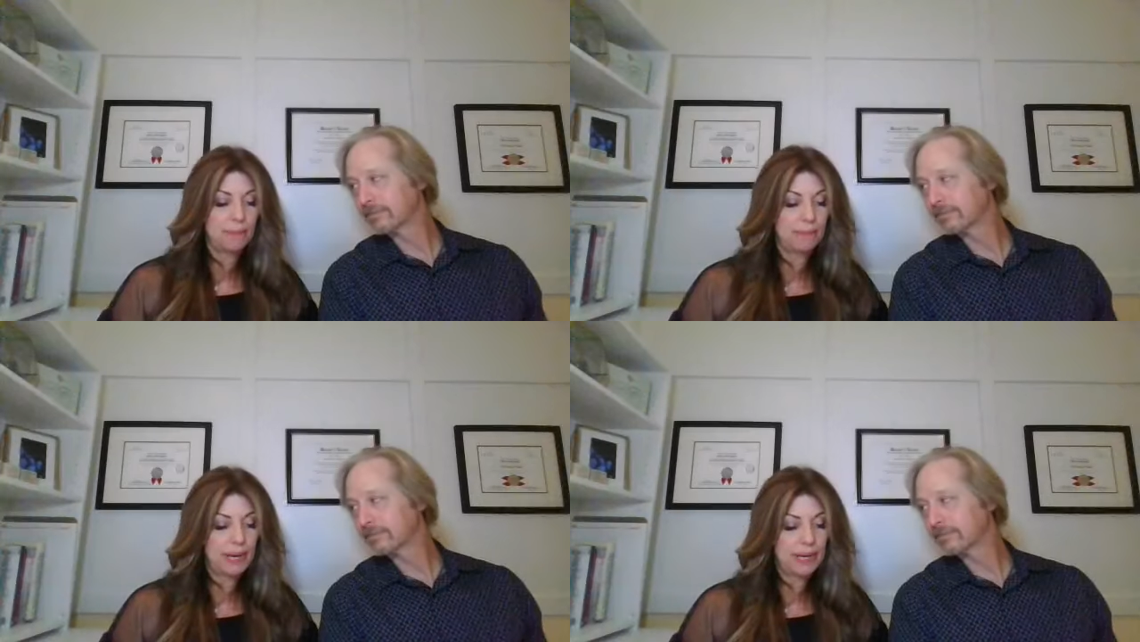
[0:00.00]

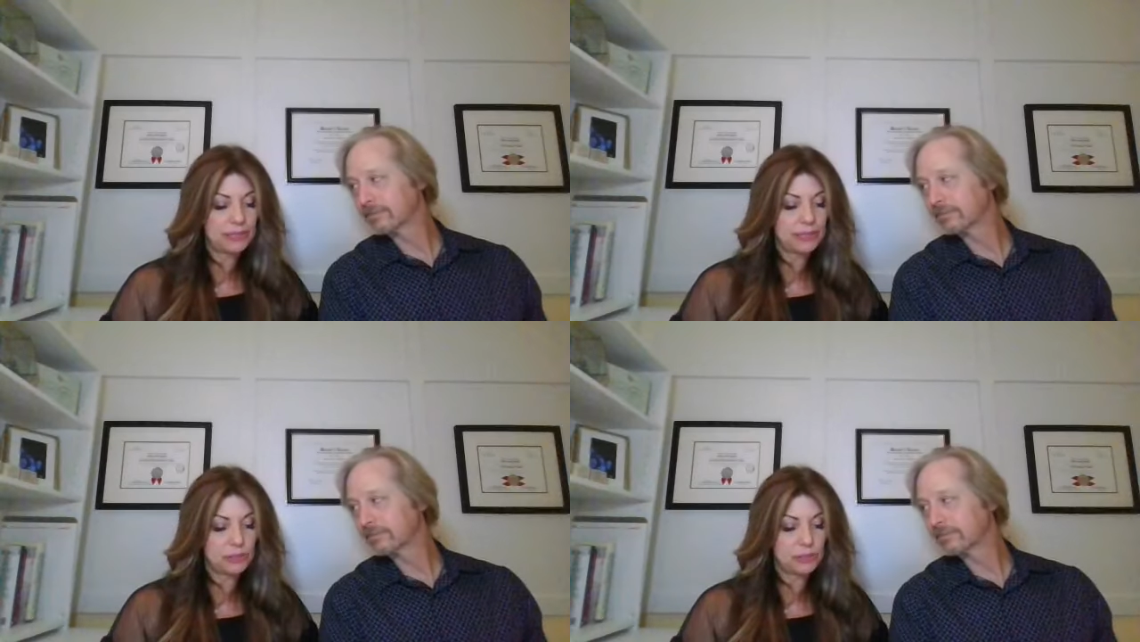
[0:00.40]

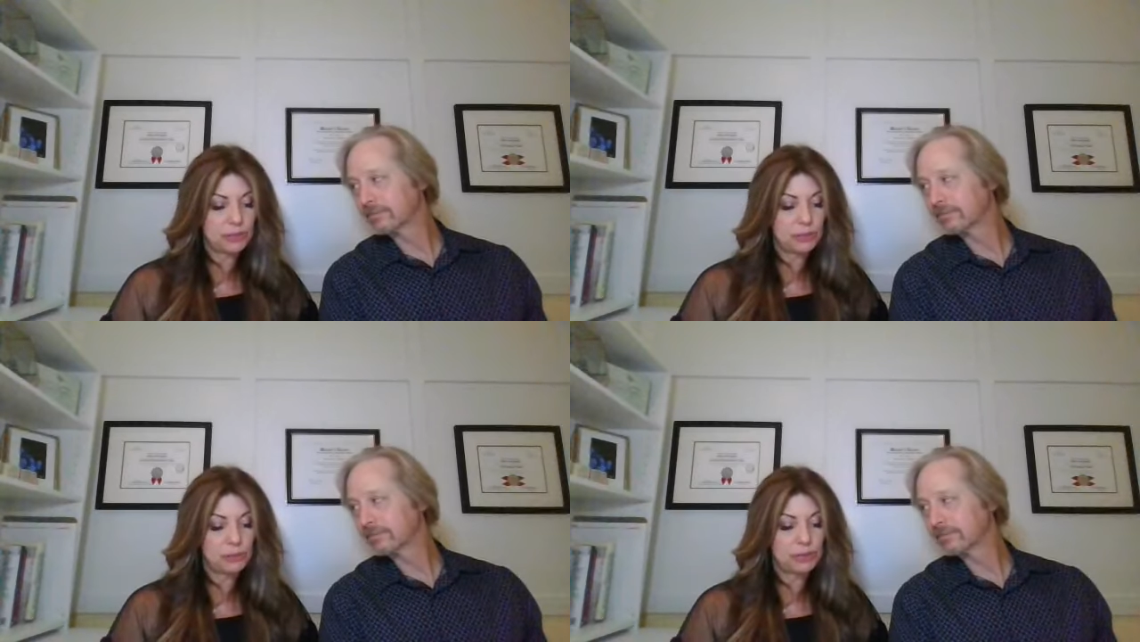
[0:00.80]
Speaker 1: but
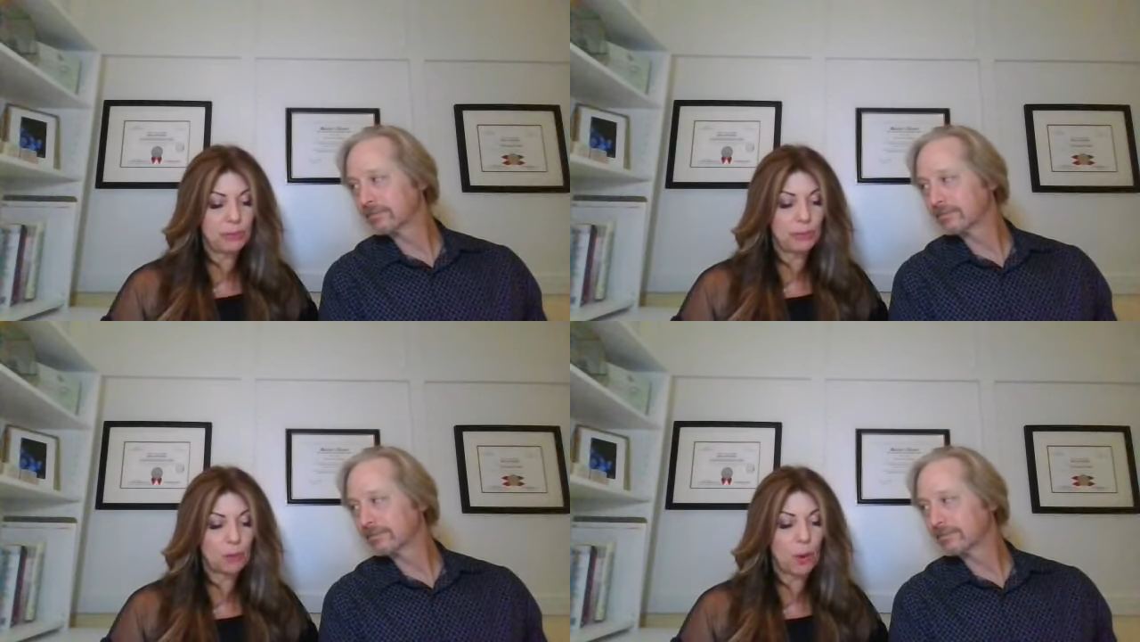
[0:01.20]
to
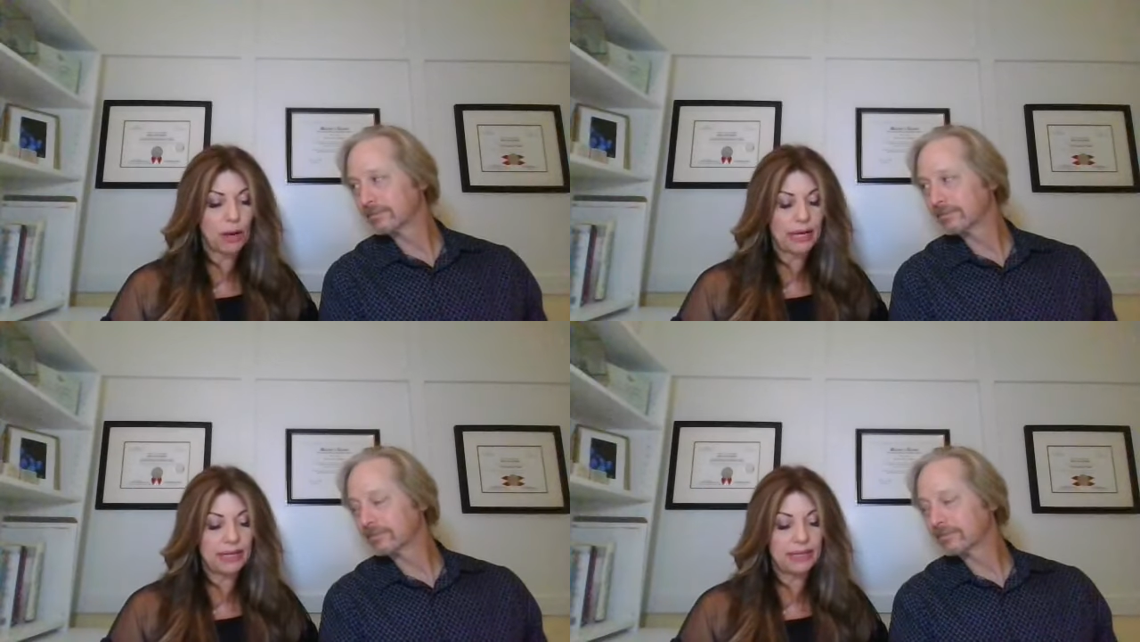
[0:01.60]
someone
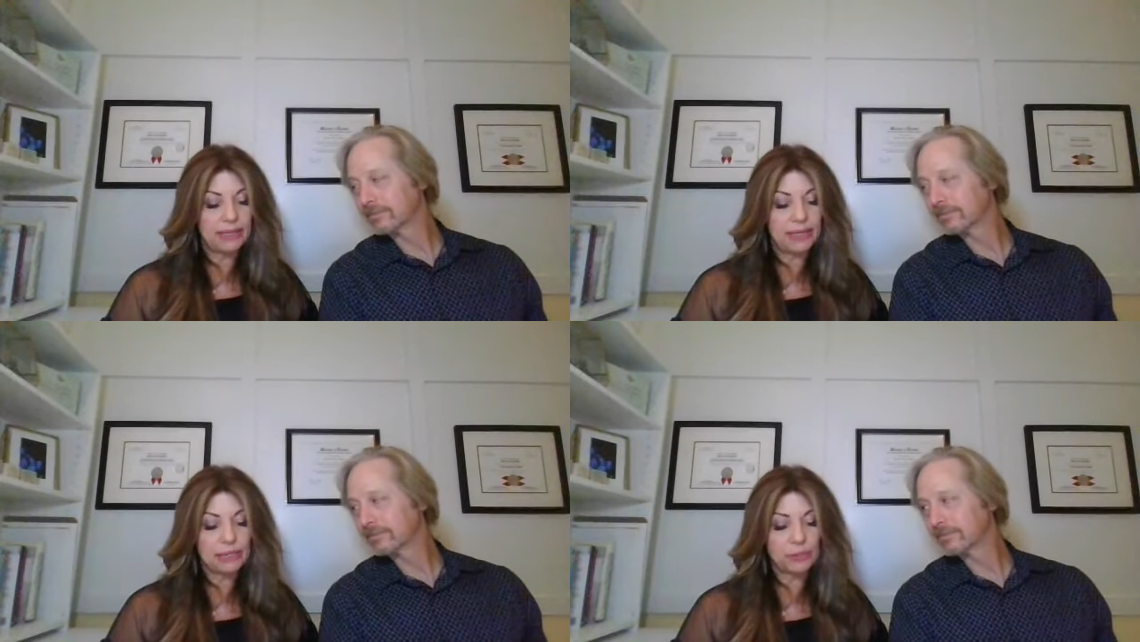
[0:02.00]
walking
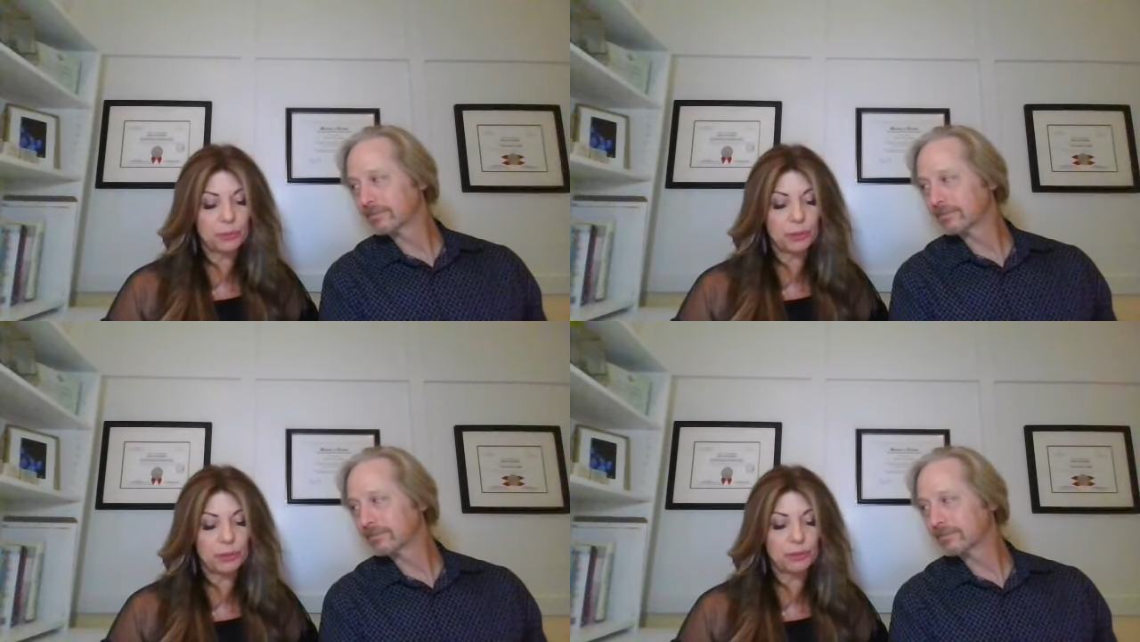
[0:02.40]
in this
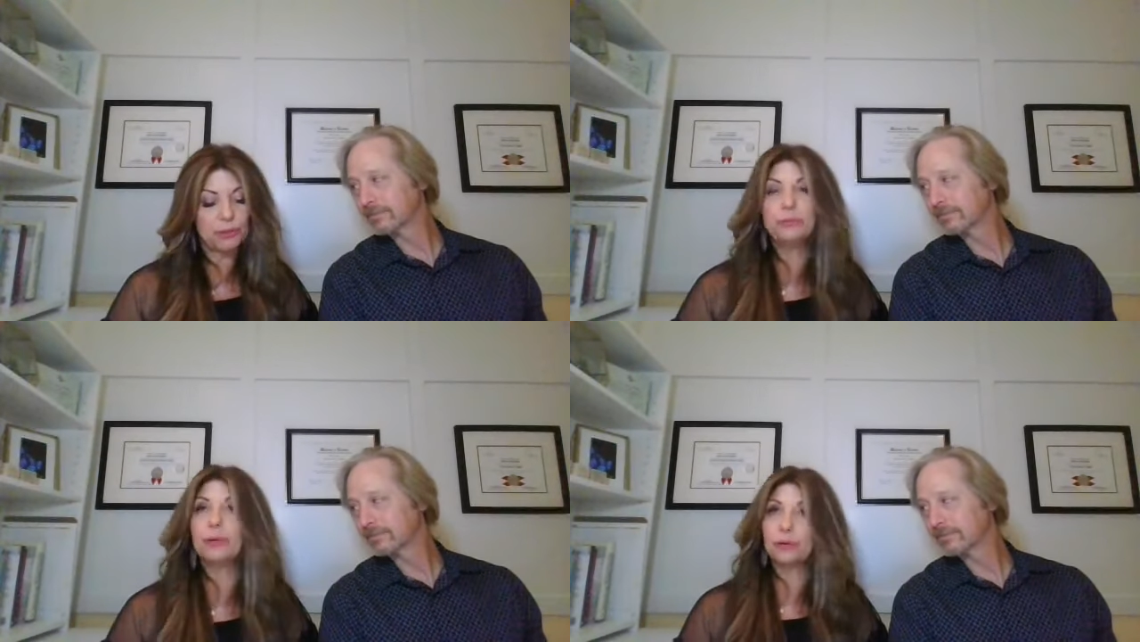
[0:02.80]
where you, you